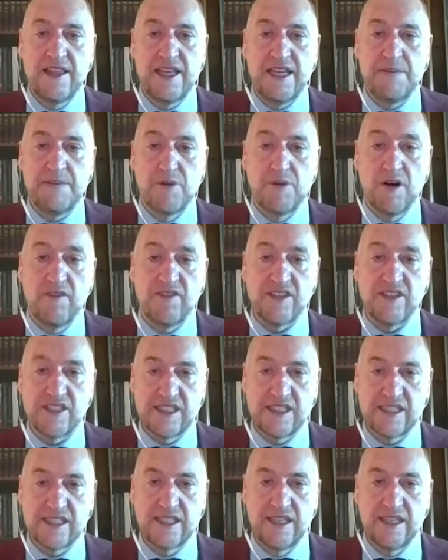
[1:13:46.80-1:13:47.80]

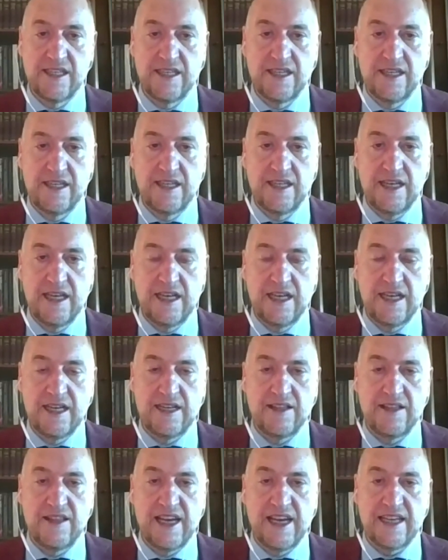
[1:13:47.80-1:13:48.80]
profits
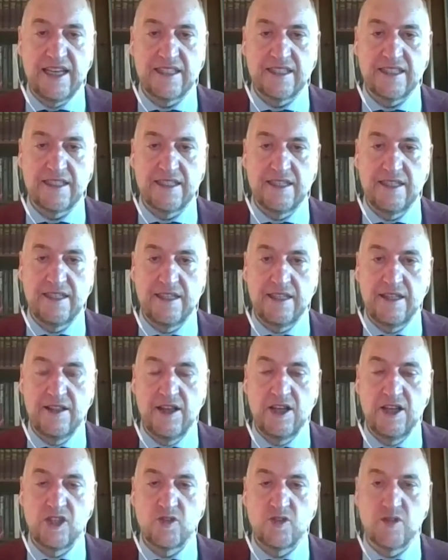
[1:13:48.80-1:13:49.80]
that
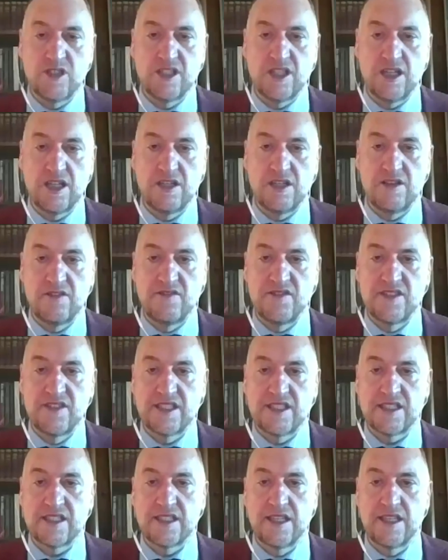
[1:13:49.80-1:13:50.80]
those
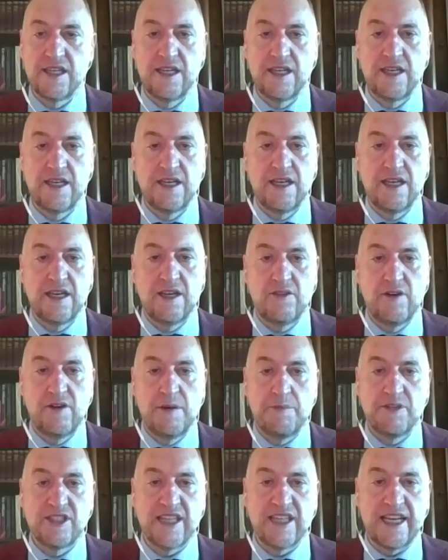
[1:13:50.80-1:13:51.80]
reserves
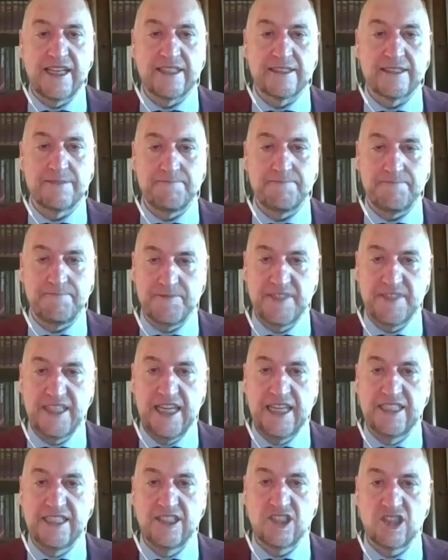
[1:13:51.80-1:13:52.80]
represent, the
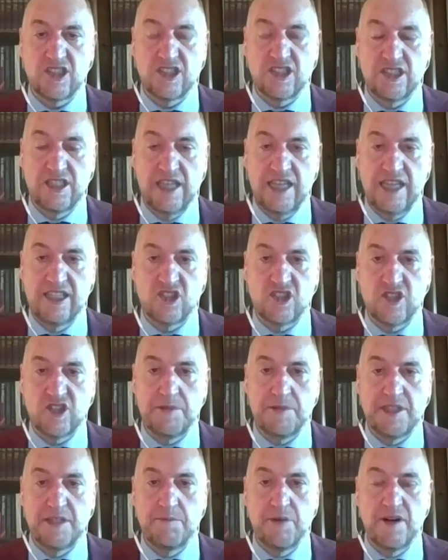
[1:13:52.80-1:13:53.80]

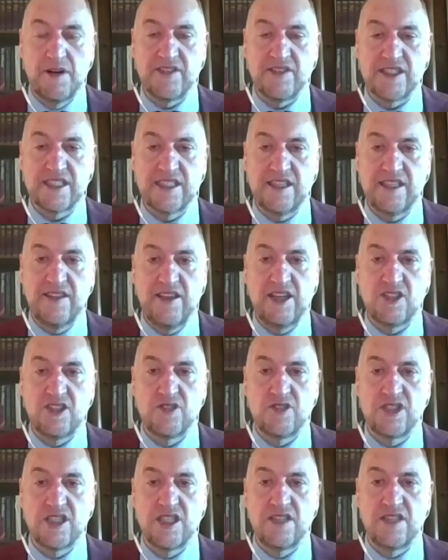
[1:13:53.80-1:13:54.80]
undistributed profits that those
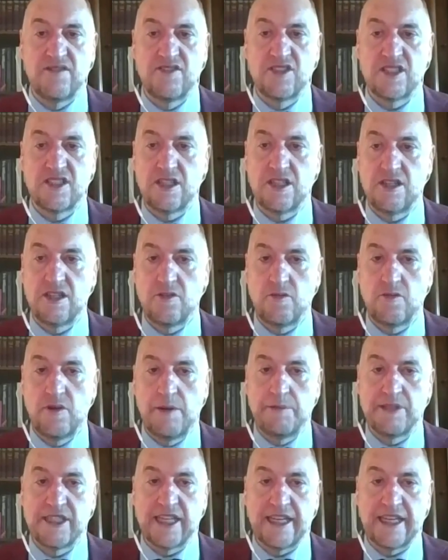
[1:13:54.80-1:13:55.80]
reserves
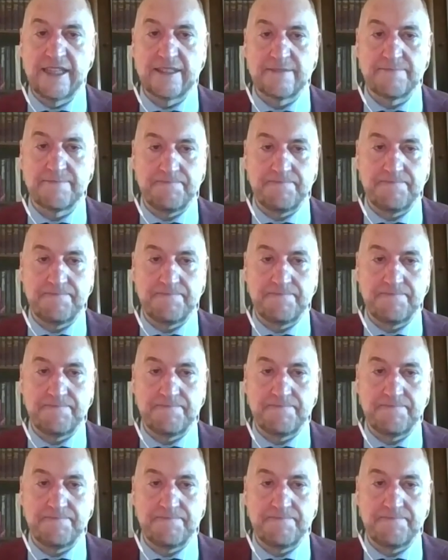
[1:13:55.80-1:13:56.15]
represent.